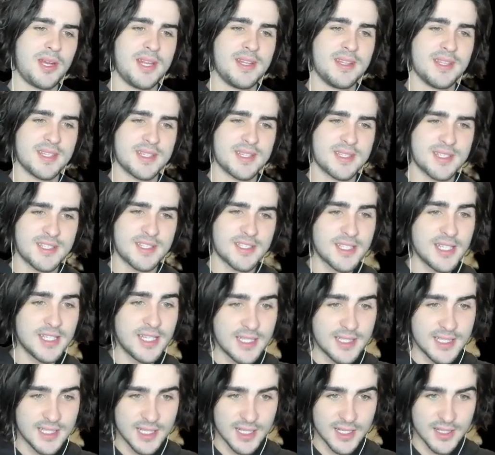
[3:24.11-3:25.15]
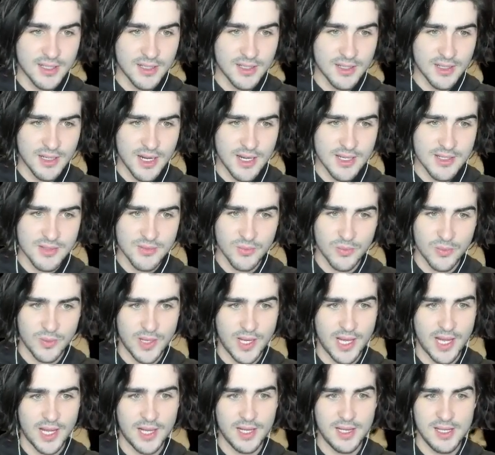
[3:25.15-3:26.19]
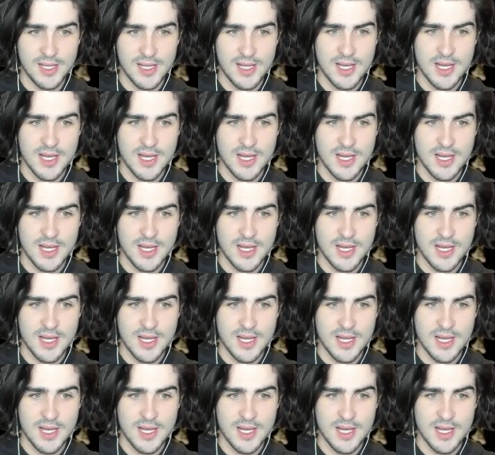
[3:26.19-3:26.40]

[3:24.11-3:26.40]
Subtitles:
in the C tier as well.